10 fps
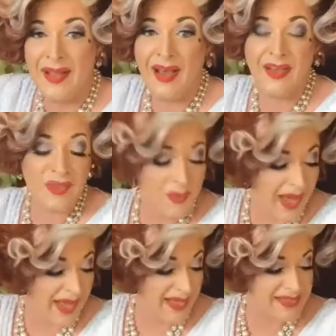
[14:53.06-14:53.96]

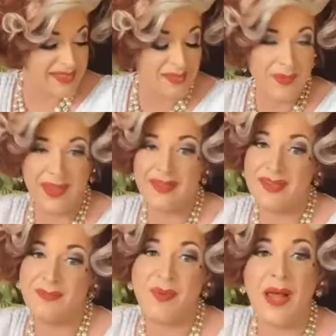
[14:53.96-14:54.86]
Otherwise, well,
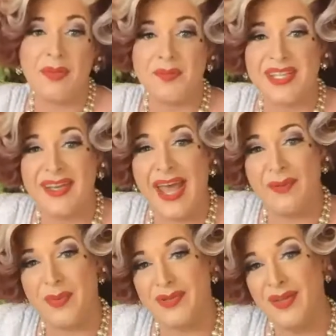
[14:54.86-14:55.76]
problems can
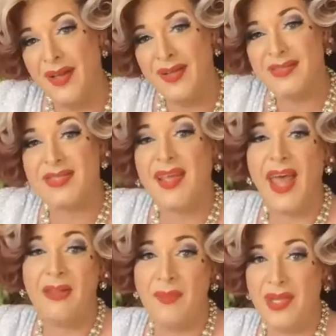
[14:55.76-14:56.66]
happen.
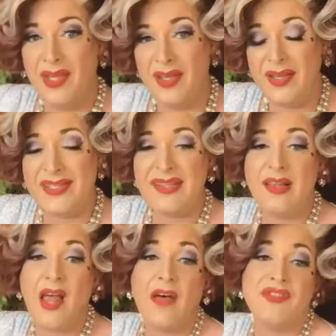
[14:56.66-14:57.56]
Tell me, is
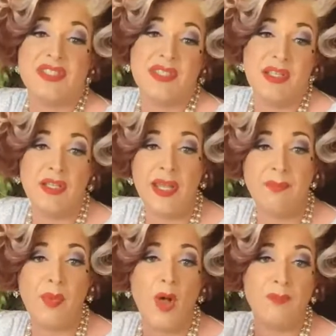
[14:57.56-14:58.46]
love still a
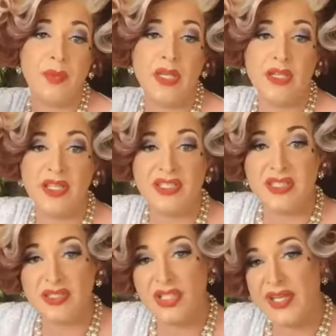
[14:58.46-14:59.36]
popular
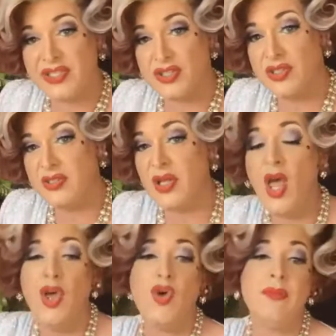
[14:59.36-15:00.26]
suggestion
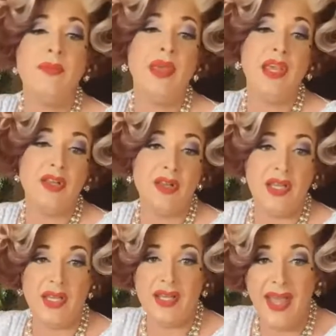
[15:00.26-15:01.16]
or
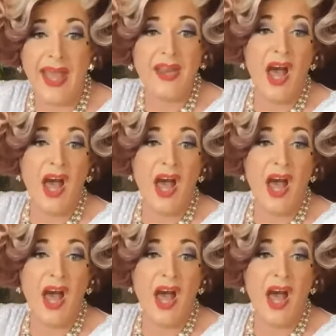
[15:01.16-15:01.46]
merely an